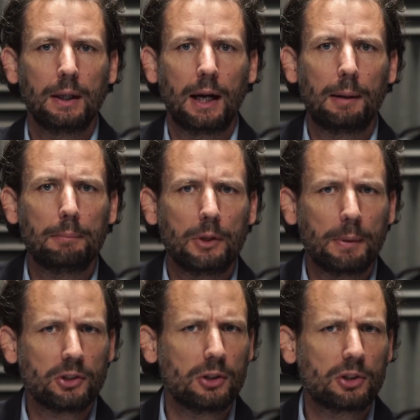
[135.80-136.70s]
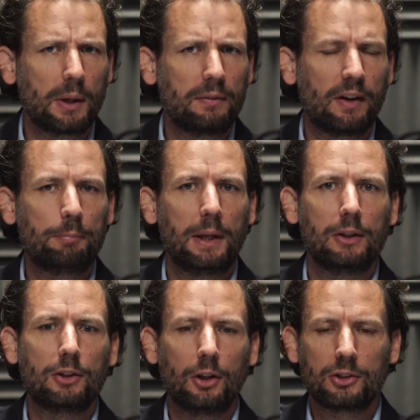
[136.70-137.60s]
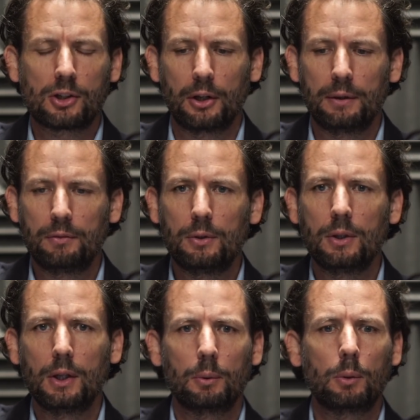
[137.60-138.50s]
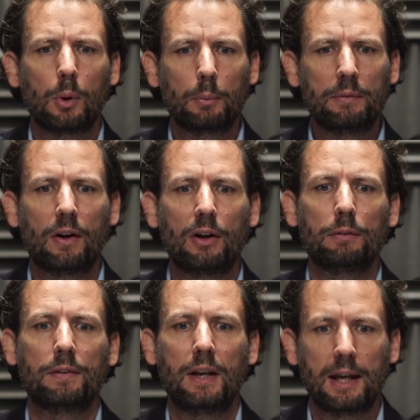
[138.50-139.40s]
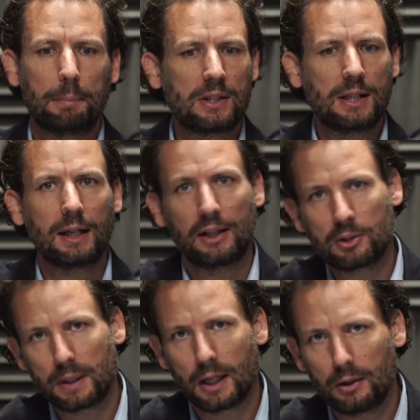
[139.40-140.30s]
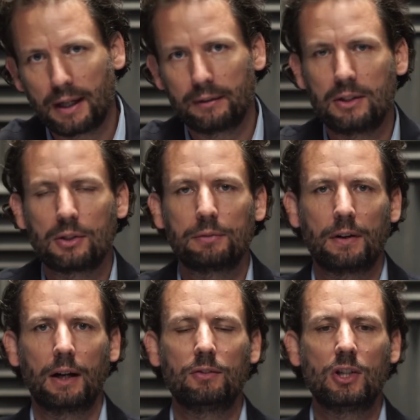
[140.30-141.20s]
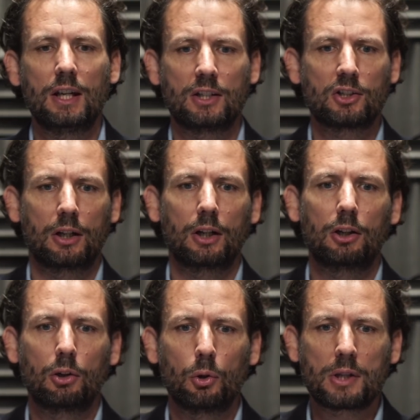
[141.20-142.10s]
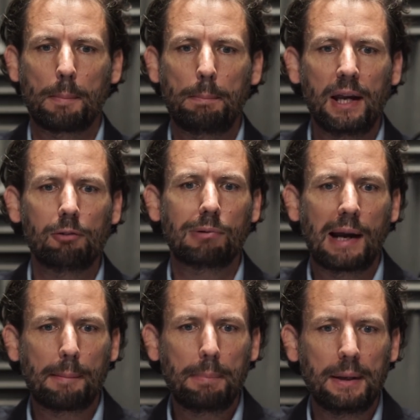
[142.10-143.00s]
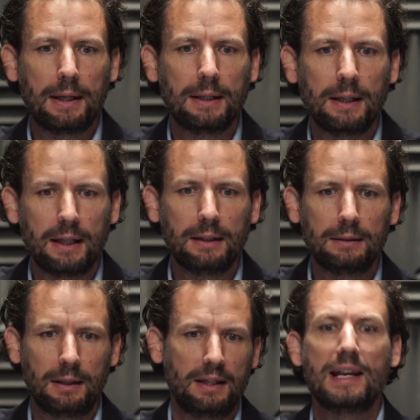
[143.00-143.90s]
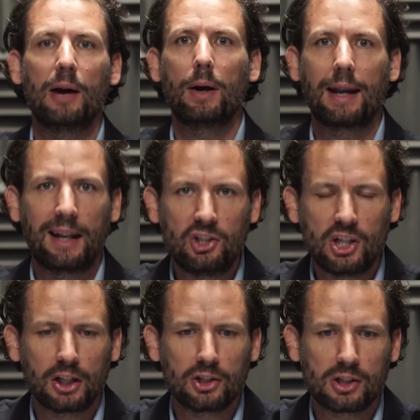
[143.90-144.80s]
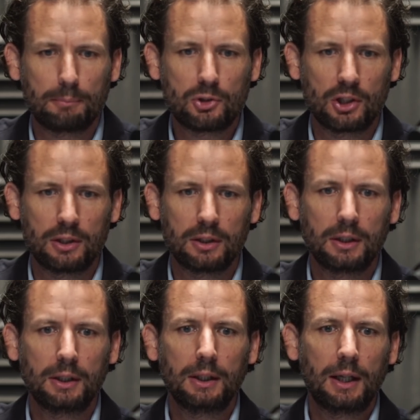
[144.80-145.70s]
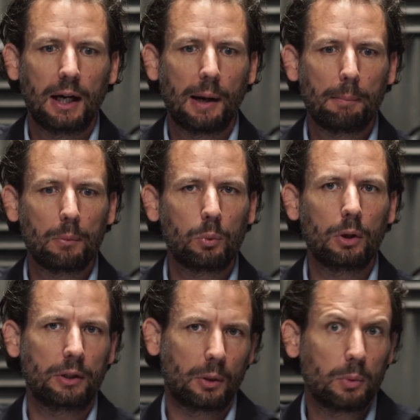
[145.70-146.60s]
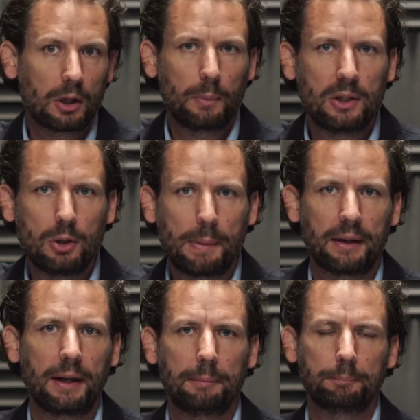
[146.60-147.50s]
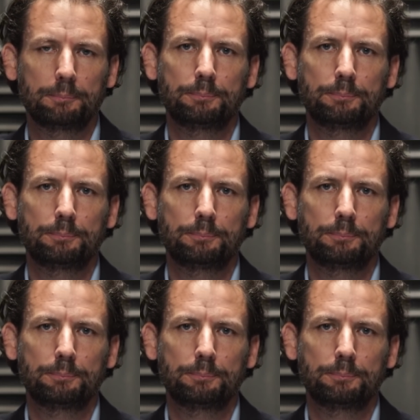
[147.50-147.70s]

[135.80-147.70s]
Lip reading: You mentioned the $25 billion, though. What we very often hear, particularly as we go now into 5G, is it's going to cause a big ramp in network energy consumption. What can we do about that?